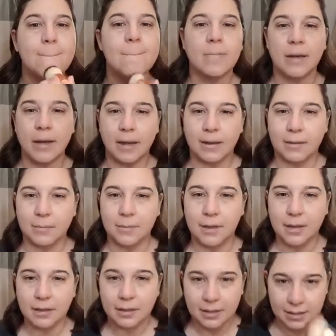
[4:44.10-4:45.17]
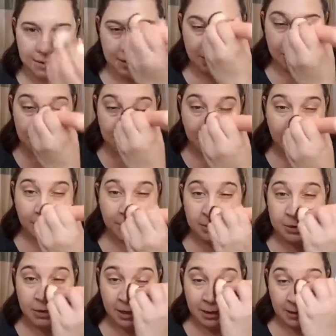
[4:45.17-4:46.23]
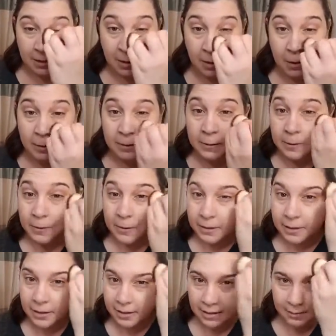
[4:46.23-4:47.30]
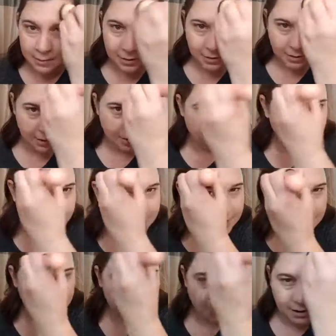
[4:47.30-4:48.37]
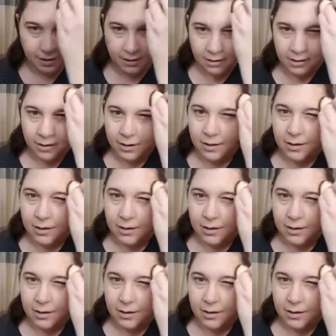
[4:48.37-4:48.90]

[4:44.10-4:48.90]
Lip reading: Okay, let me get this darker shade on good, and I'm going to let you guys compare